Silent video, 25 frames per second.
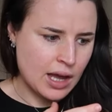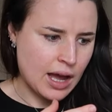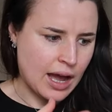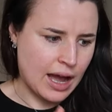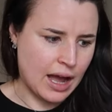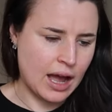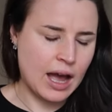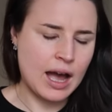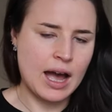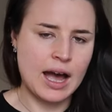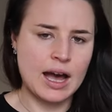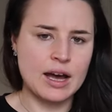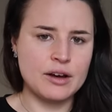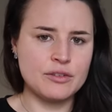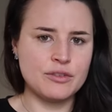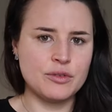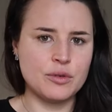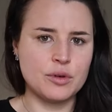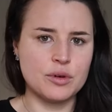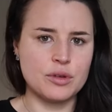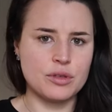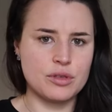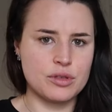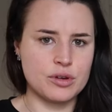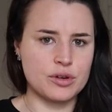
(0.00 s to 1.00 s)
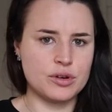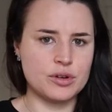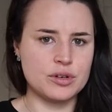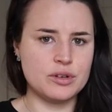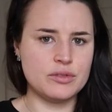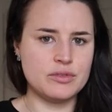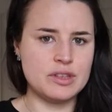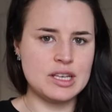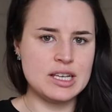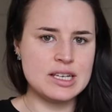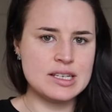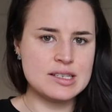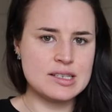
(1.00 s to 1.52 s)
a half or a third
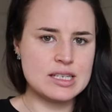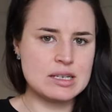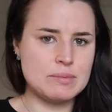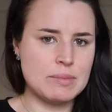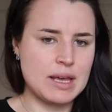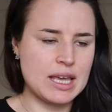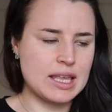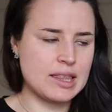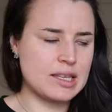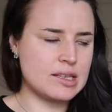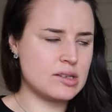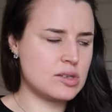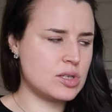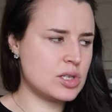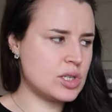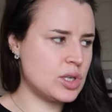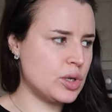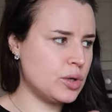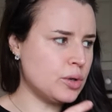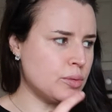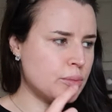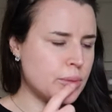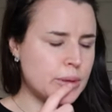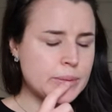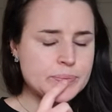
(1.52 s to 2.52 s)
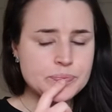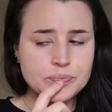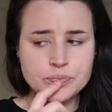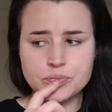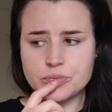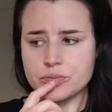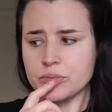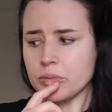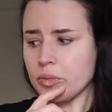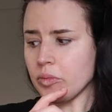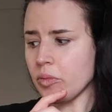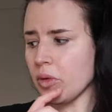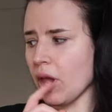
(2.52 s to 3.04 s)
of these to make this soup.
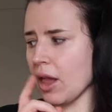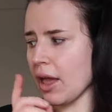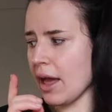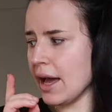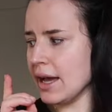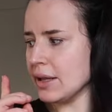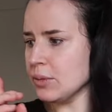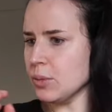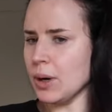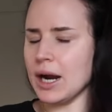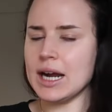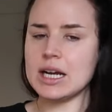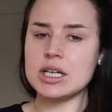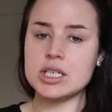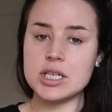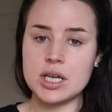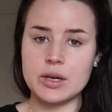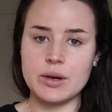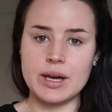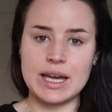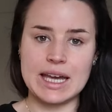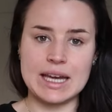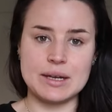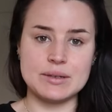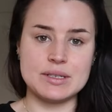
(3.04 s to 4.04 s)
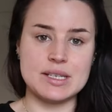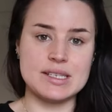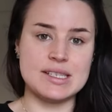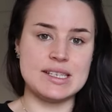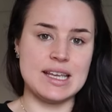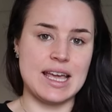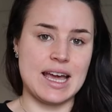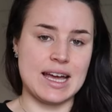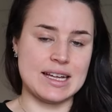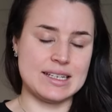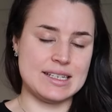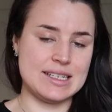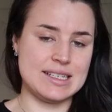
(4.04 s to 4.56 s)
And we're actually going out to
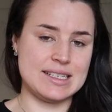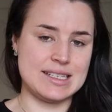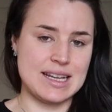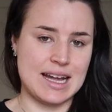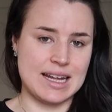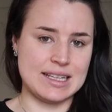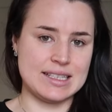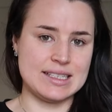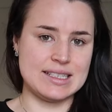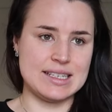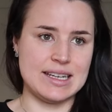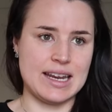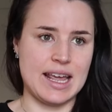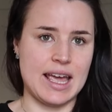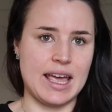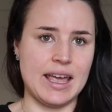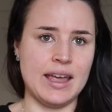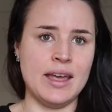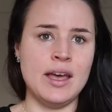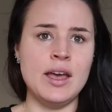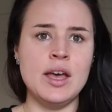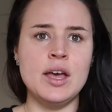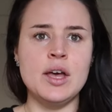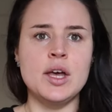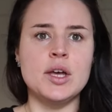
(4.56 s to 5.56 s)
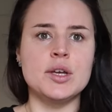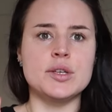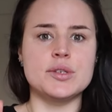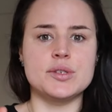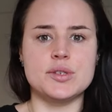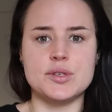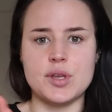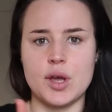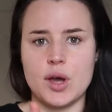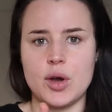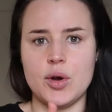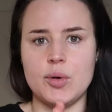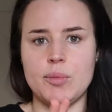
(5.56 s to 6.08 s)
see Andy's nan today,
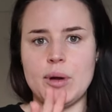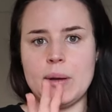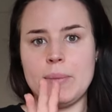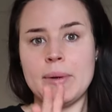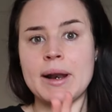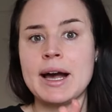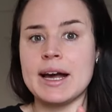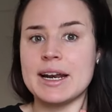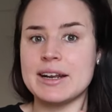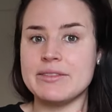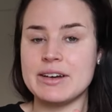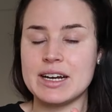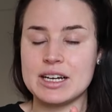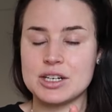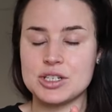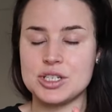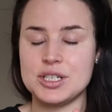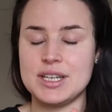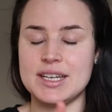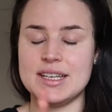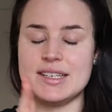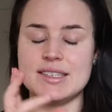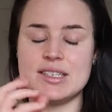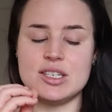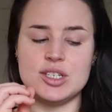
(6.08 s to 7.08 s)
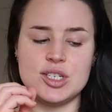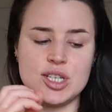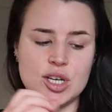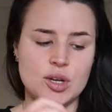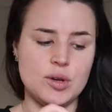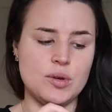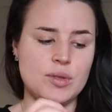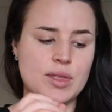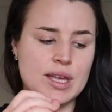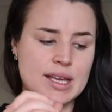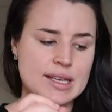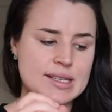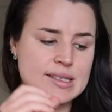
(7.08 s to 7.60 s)
so my plan of action is to
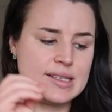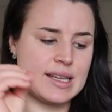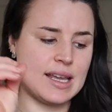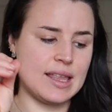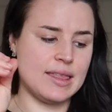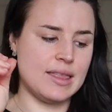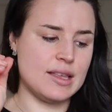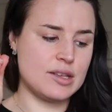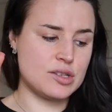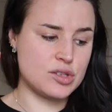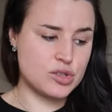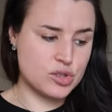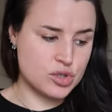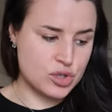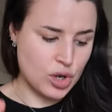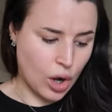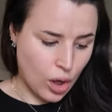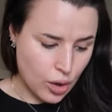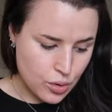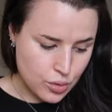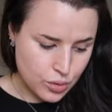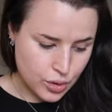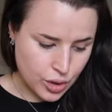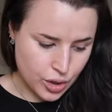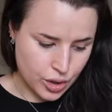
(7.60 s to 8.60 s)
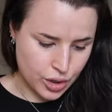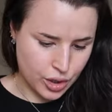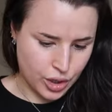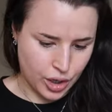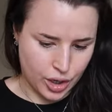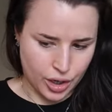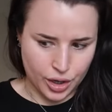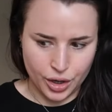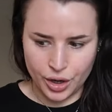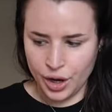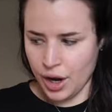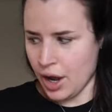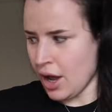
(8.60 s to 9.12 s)
do this in the slow
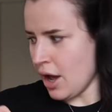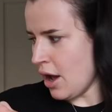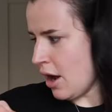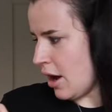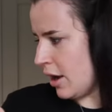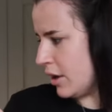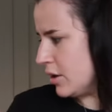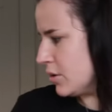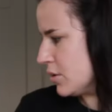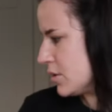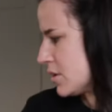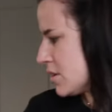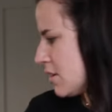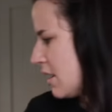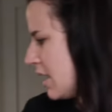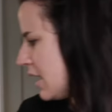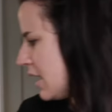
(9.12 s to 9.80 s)
cooker. I also